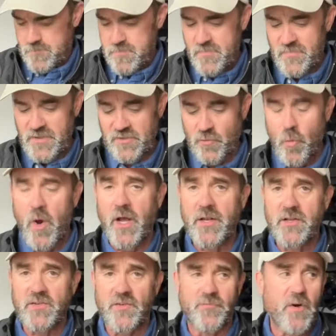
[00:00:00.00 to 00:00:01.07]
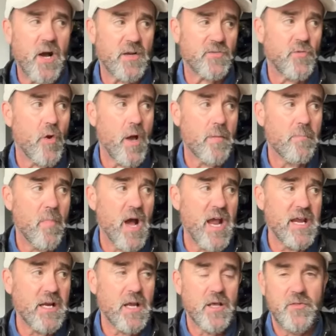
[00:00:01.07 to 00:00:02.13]
This one is a Foxtrot
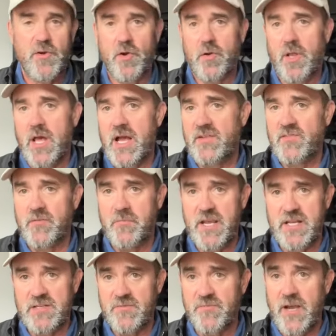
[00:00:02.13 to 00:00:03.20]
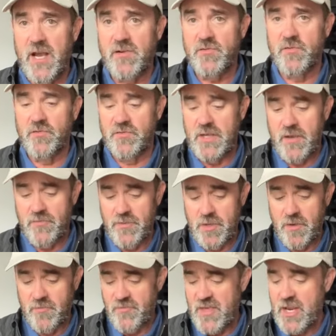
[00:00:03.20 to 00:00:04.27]
Mike. There are lots of manufacturers out
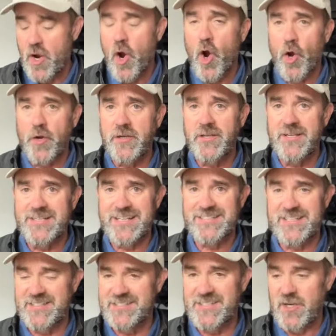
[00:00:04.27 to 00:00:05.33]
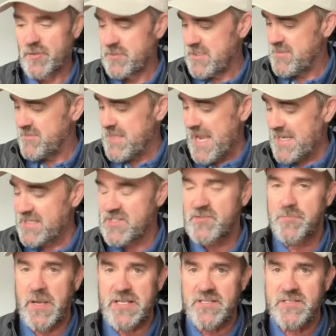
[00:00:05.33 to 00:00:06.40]
there. They aren't necessarily that
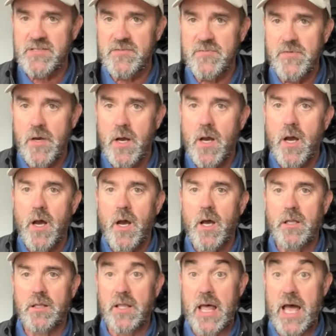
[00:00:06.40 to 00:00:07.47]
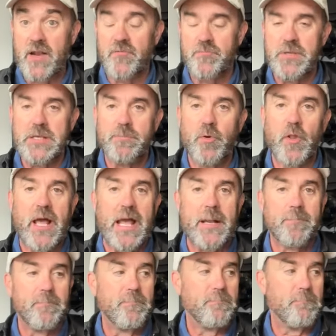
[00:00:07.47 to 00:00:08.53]
expensive. A lot of people
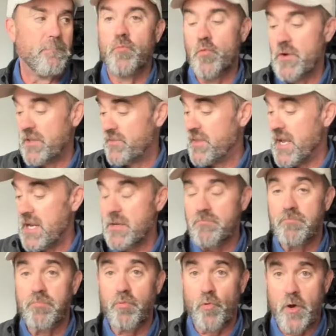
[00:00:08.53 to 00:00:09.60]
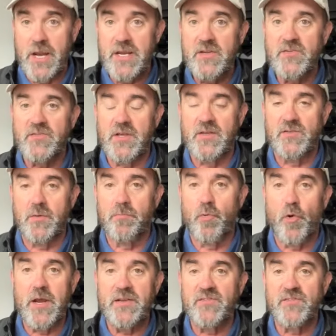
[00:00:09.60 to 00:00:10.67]
had with a brace as a
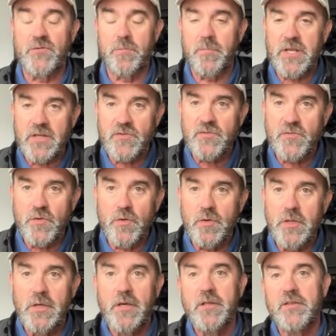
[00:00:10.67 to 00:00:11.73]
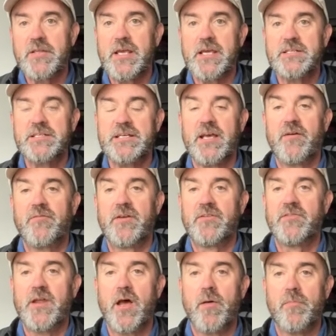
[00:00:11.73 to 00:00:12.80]
braced pistol. The A T F
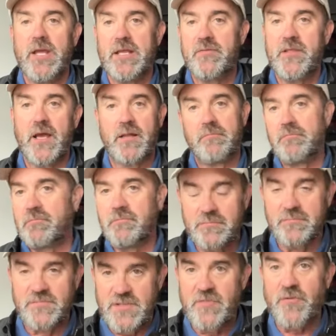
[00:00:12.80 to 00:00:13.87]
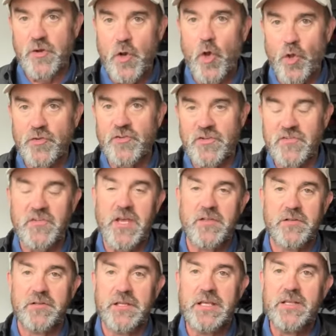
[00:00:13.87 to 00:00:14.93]
has now made that difficult, to say
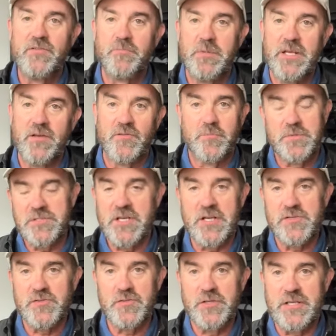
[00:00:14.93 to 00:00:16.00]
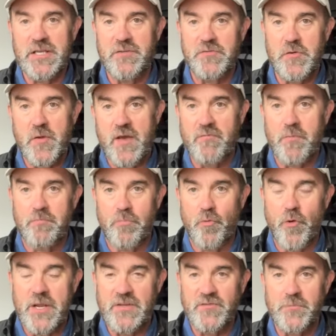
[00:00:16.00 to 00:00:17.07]
the least, because potentially if you have a
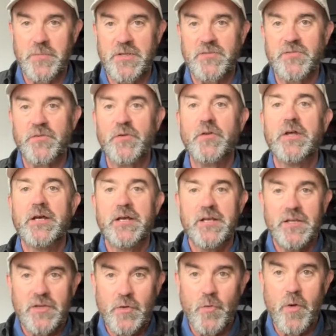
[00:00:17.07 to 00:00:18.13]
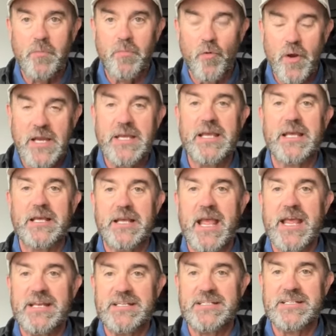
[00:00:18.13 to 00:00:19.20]
brace pistol, you are breaking
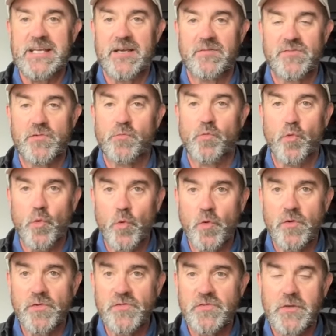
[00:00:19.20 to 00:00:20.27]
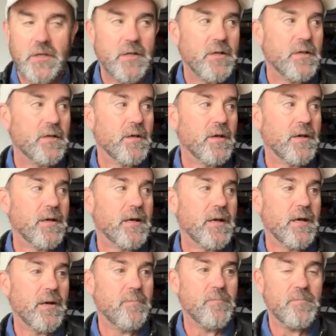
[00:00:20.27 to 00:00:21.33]
A T F's rules.
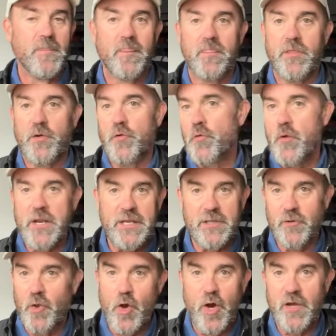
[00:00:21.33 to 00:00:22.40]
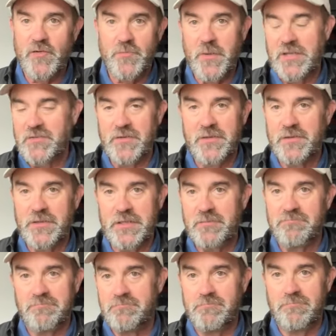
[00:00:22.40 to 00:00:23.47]
Um, they're creating laws basically
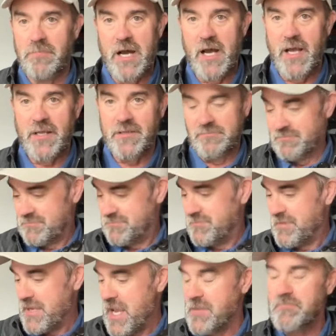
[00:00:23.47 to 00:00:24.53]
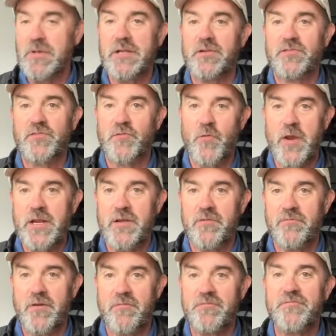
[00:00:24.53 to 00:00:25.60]
by
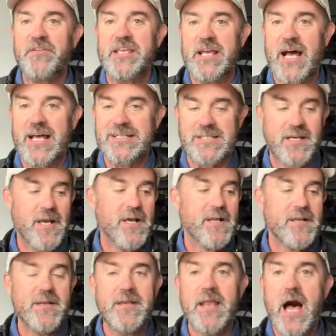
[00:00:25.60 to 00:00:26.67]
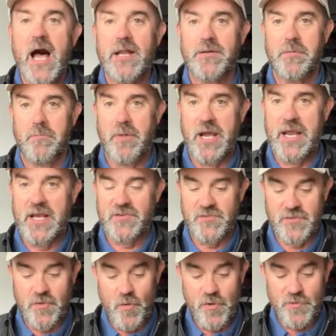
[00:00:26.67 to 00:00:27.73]
administrative fiat, not by
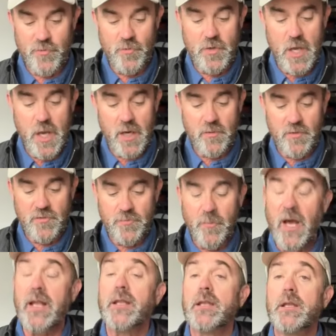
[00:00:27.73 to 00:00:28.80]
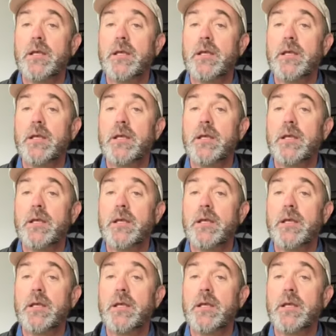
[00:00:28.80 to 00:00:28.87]
actually going through Congress. But